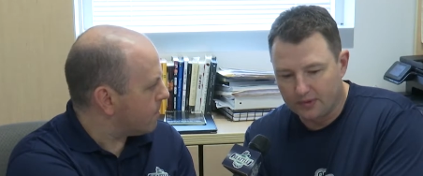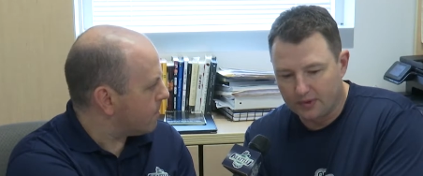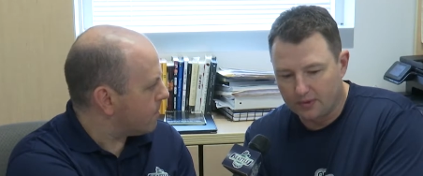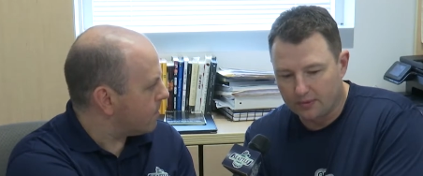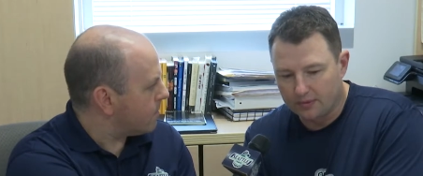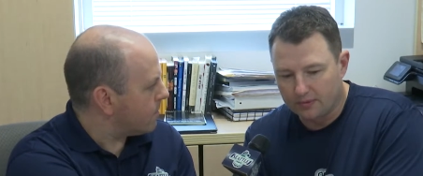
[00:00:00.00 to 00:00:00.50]
Speaker 1: you
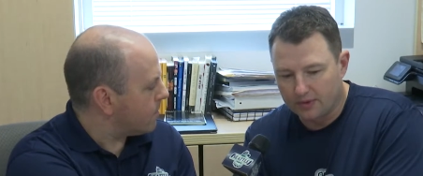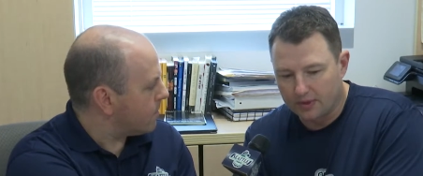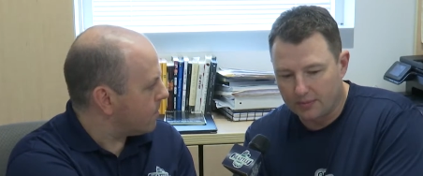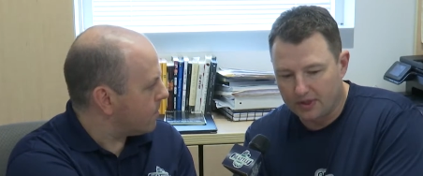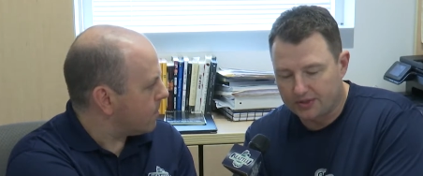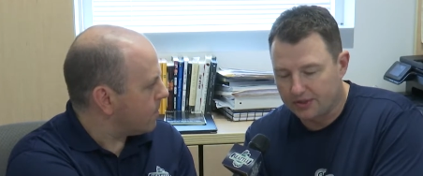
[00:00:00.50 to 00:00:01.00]
know, we're going to
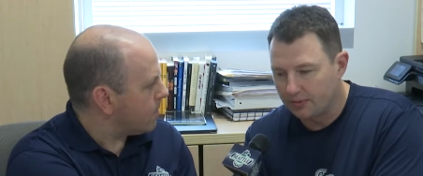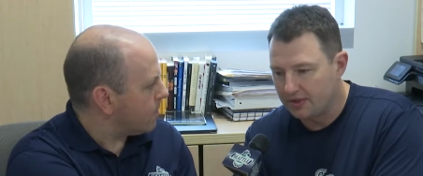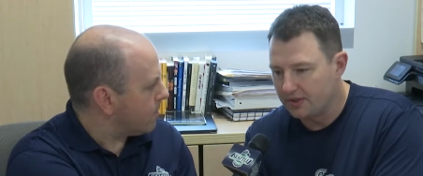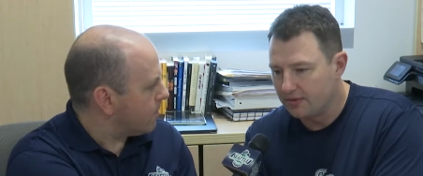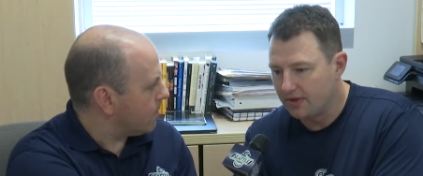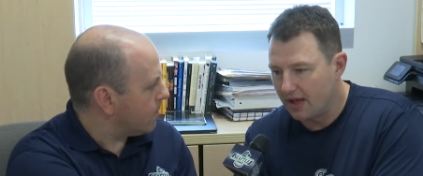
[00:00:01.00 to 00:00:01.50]
make sure we
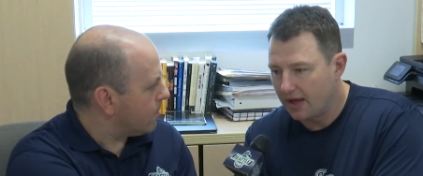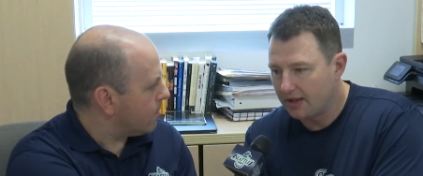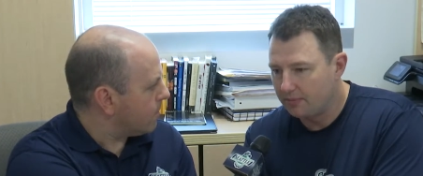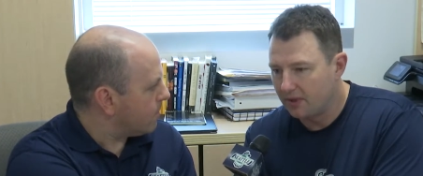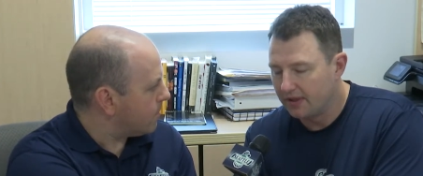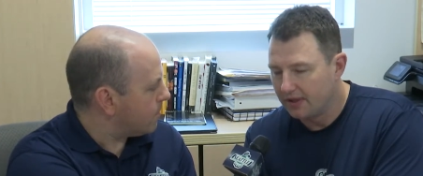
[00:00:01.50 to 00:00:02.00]
do
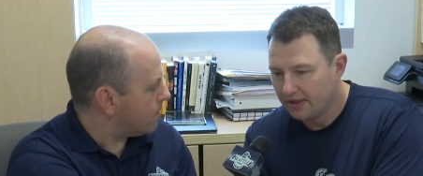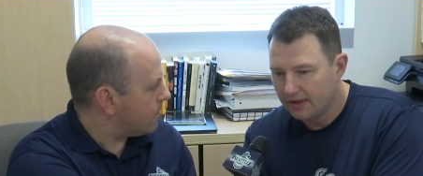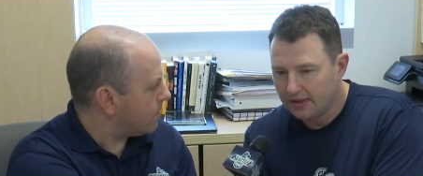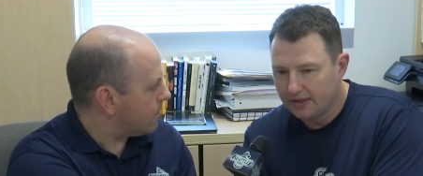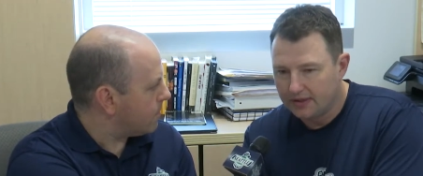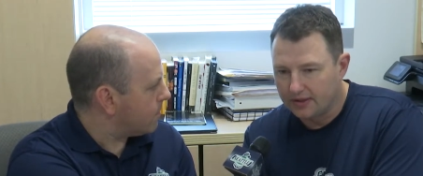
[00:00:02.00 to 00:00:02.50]
that. But,
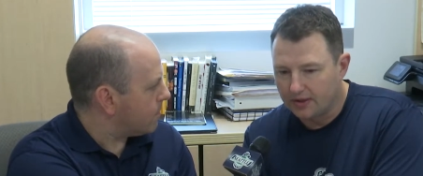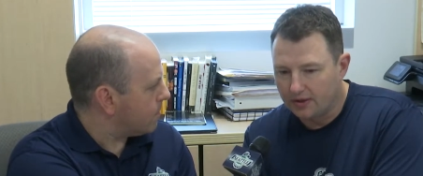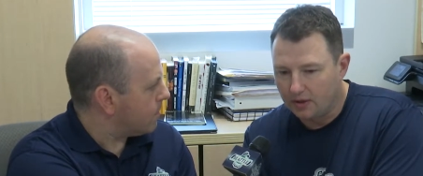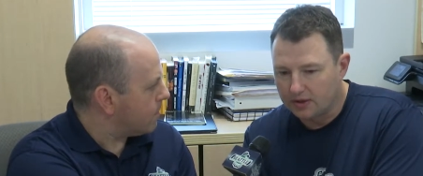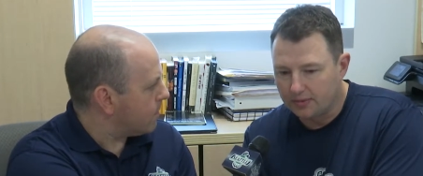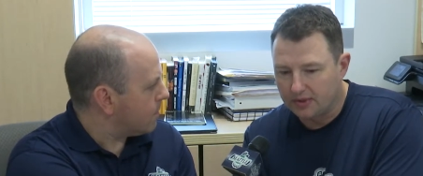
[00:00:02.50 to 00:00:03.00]
you know,
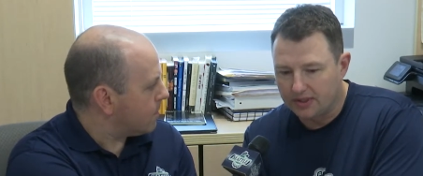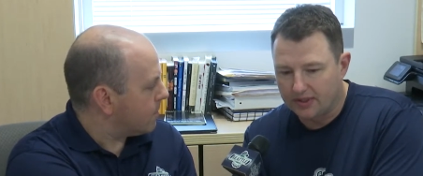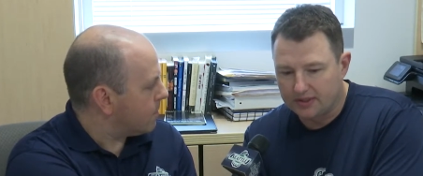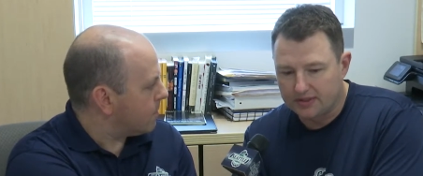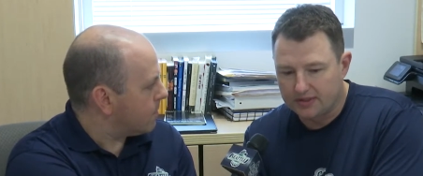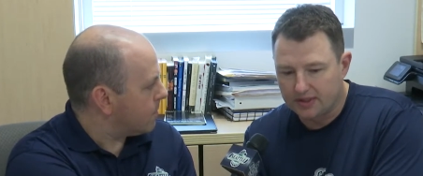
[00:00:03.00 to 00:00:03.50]
ultimately,
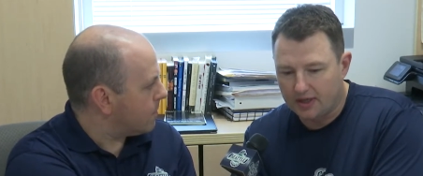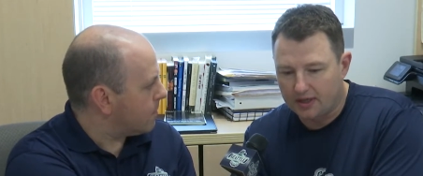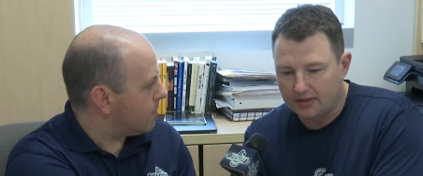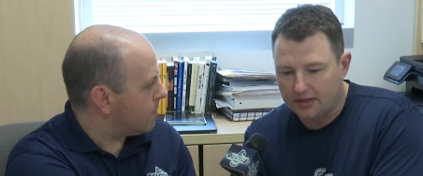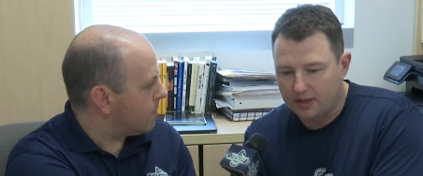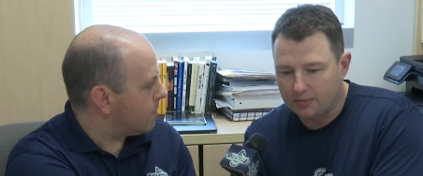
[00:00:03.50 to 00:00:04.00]
it's
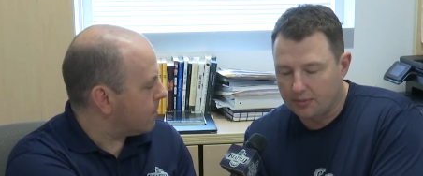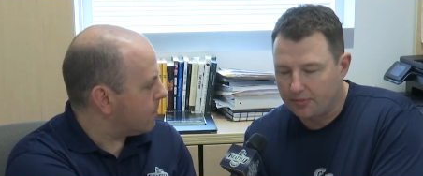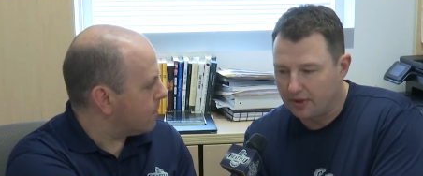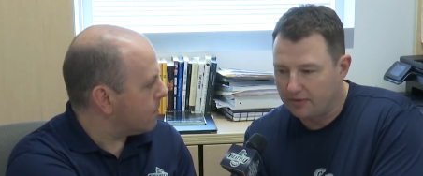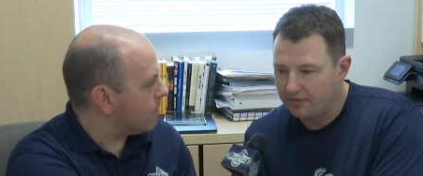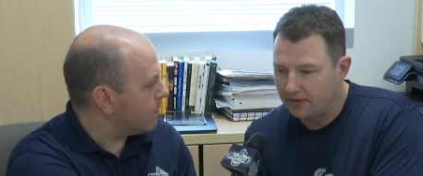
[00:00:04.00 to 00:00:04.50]
uh, getting
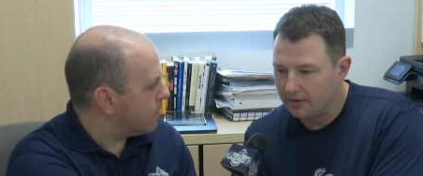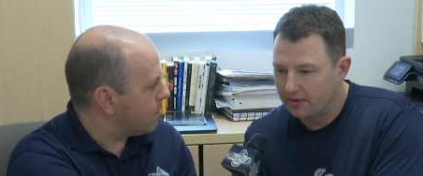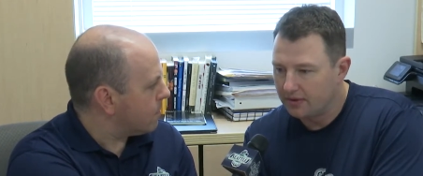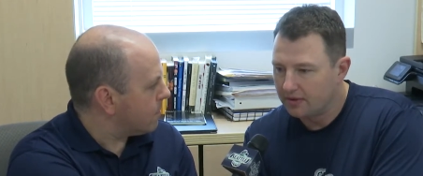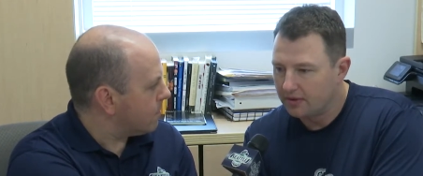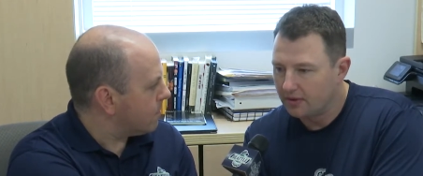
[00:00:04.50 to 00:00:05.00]
prepared
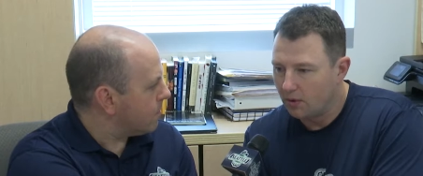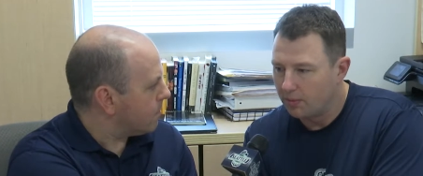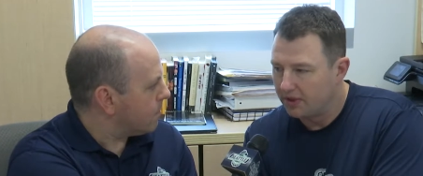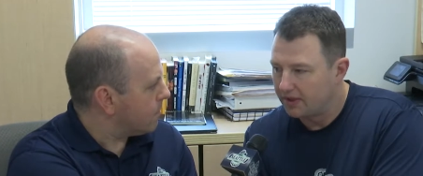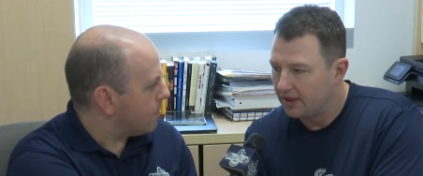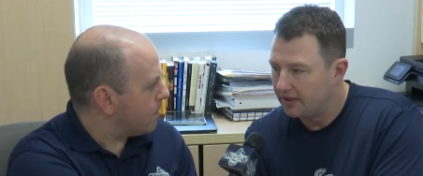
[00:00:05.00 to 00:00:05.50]
Speaker 2: for
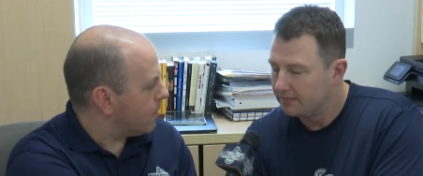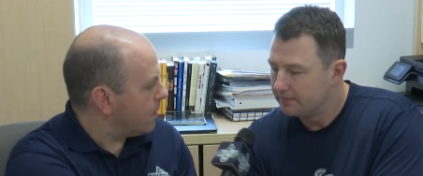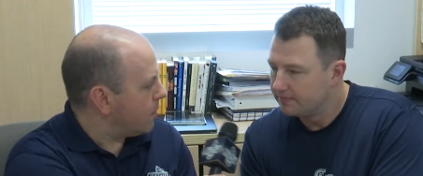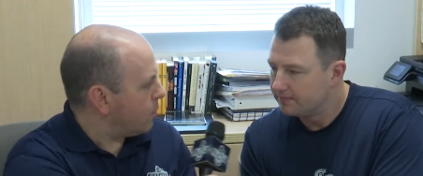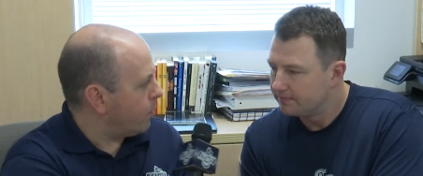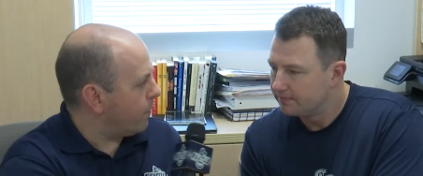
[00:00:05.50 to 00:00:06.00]
opening night.
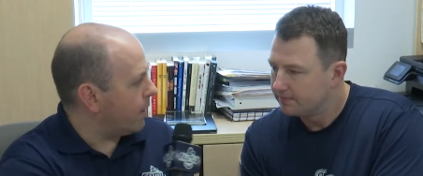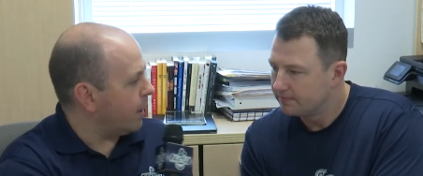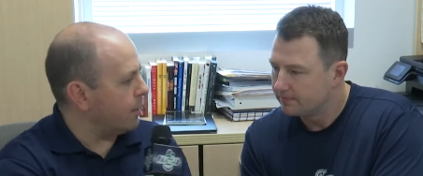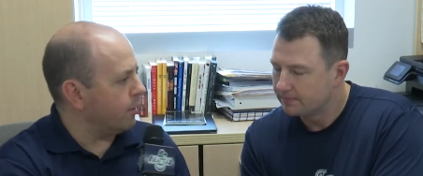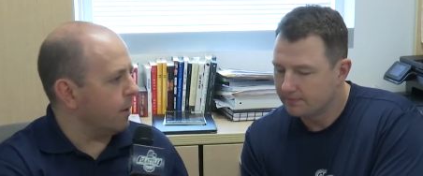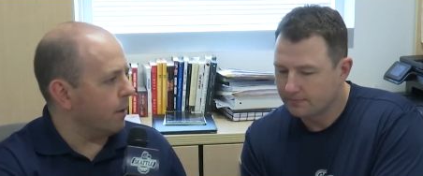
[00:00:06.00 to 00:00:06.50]
We've
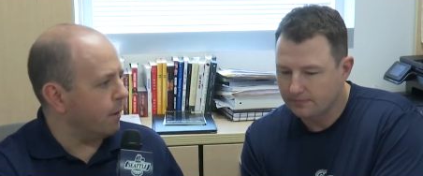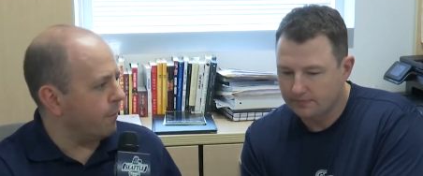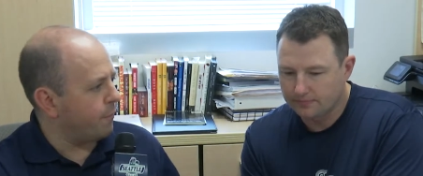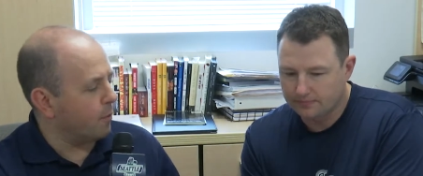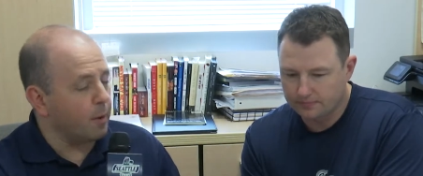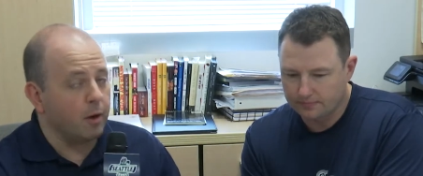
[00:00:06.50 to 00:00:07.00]
had uh, a
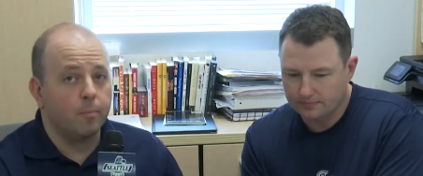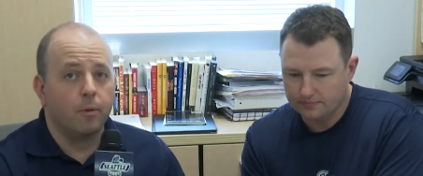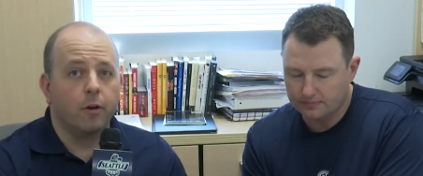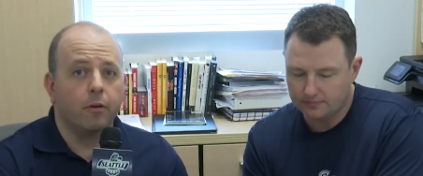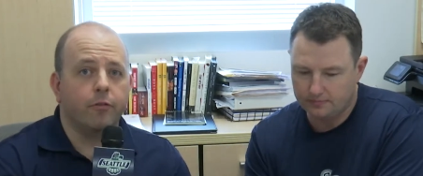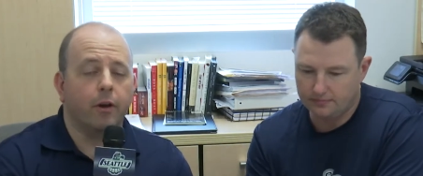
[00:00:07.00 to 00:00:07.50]
fair amount of
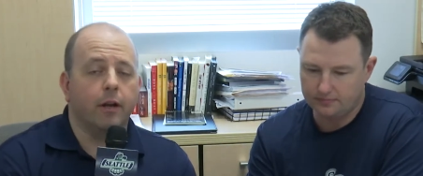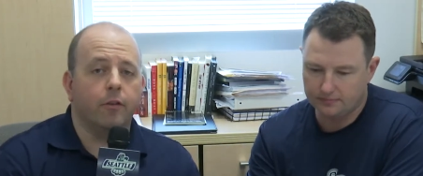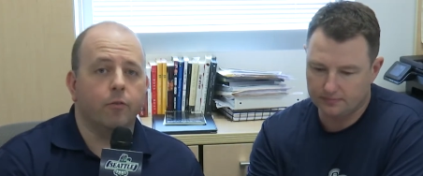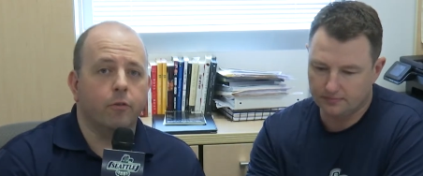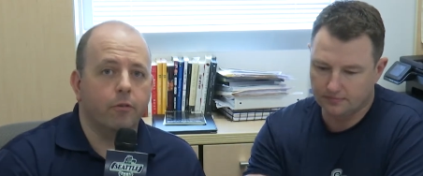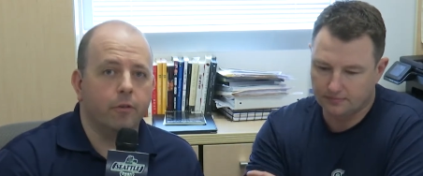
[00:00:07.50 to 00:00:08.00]
player
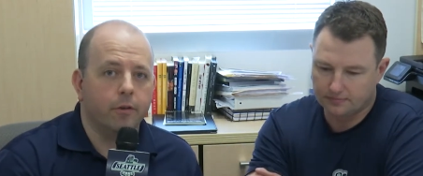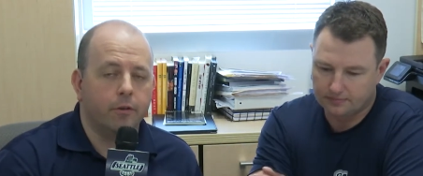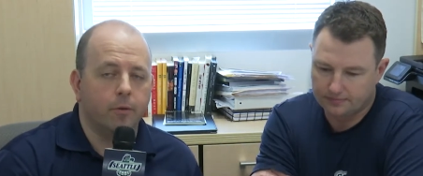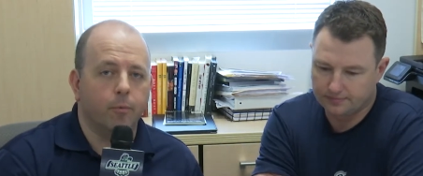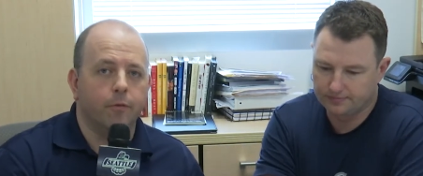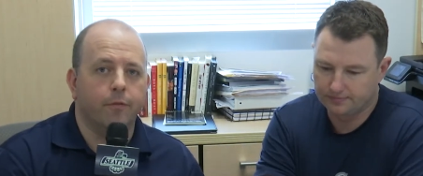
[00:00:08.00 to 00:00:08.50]
signings recently,
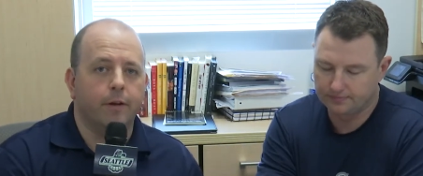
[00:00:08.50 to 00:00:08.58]
T Bird